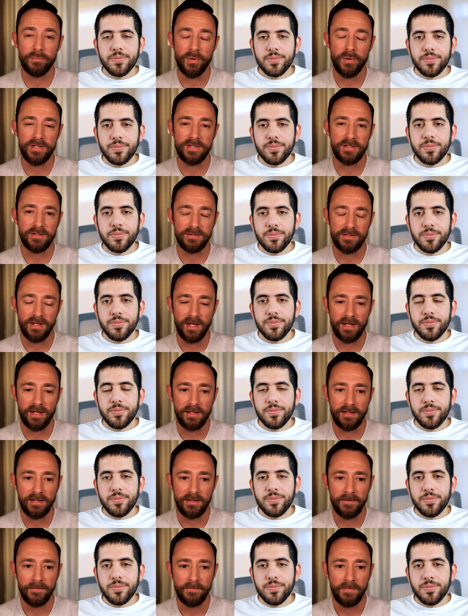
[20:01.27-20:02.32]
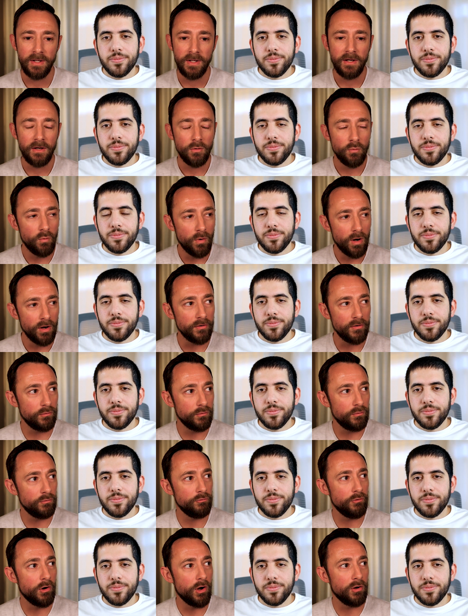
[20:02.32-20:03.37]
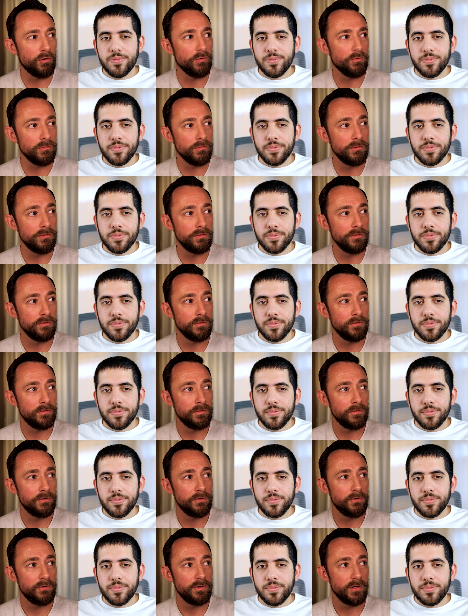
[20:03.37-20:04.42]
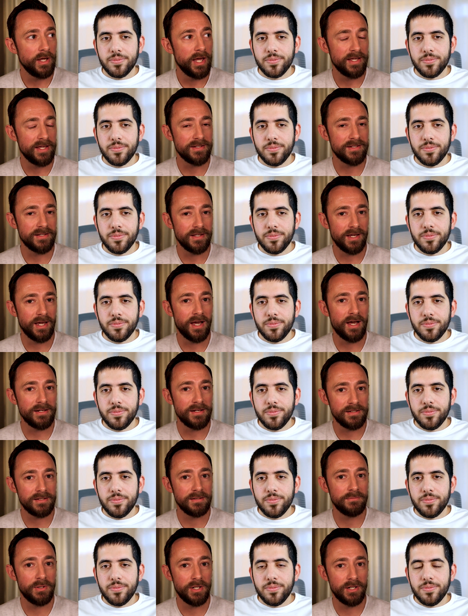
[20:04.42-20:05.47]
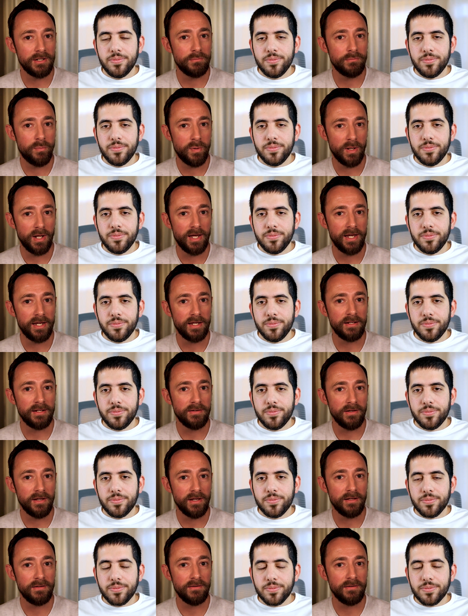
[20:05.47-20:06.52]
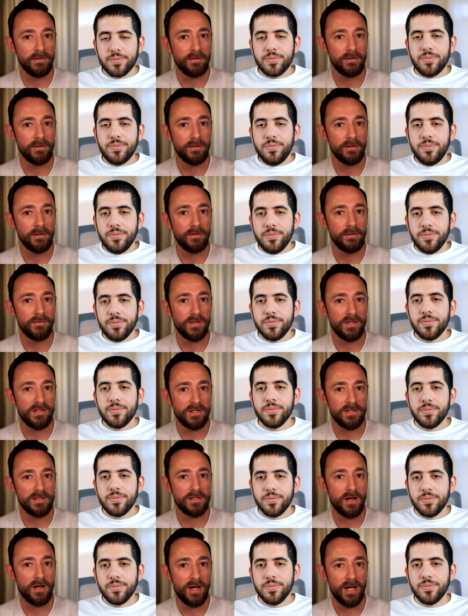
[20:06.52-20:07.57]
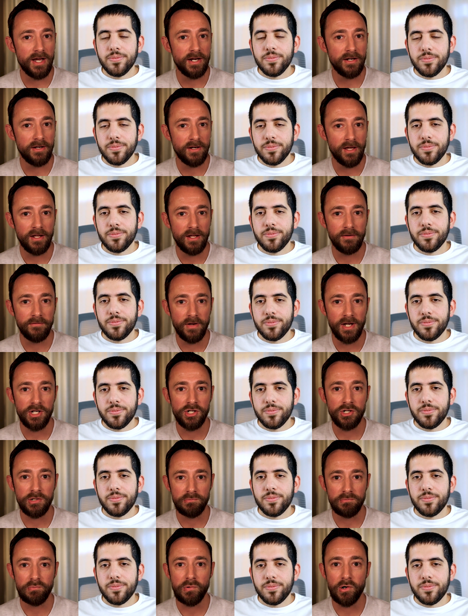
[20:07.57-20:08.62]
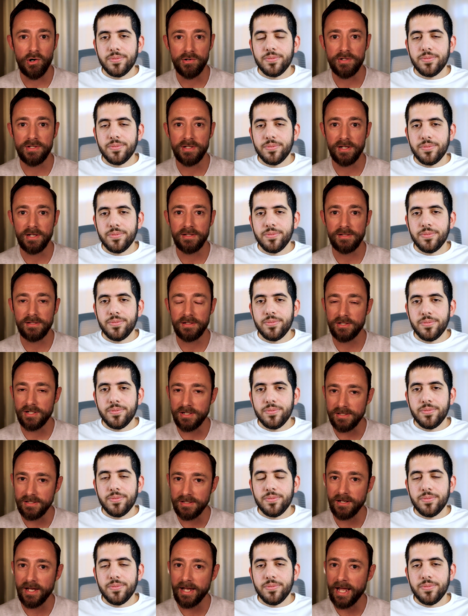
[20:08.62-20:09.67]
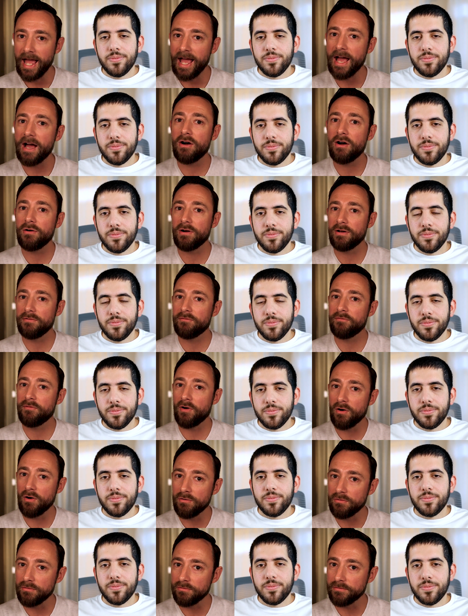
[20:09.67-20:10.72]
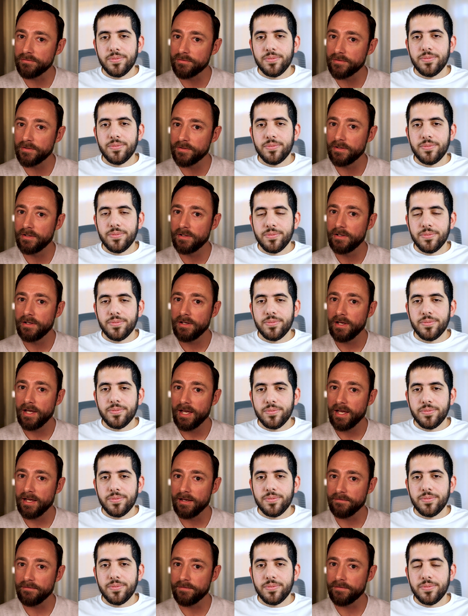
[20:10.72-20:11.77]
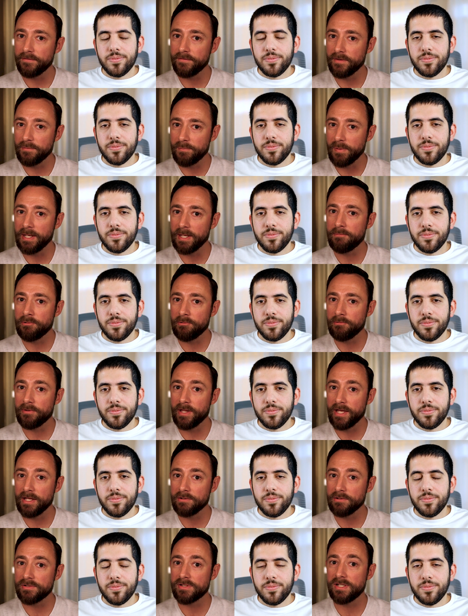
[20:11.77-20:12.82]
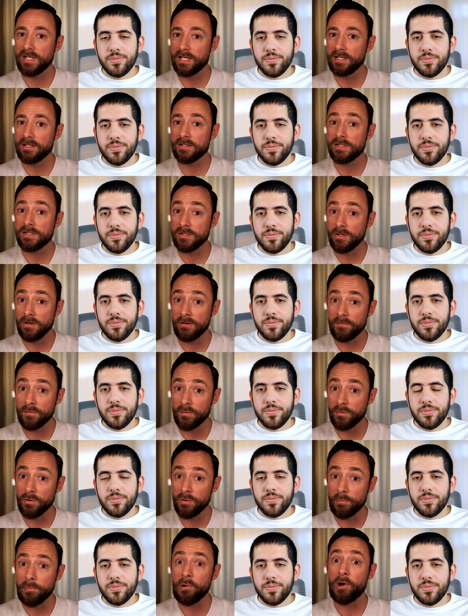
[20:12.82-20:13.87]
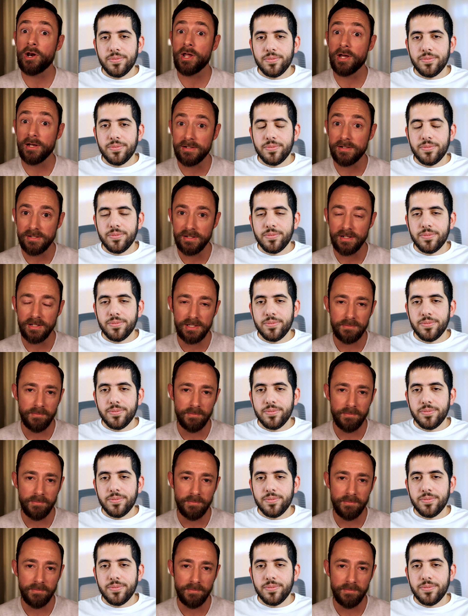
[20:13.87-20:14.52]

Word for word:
Speaker 1: the present day. What role has the customer played in the design and innovation process? Just like how involved have the people that you're seeking to serve through the products and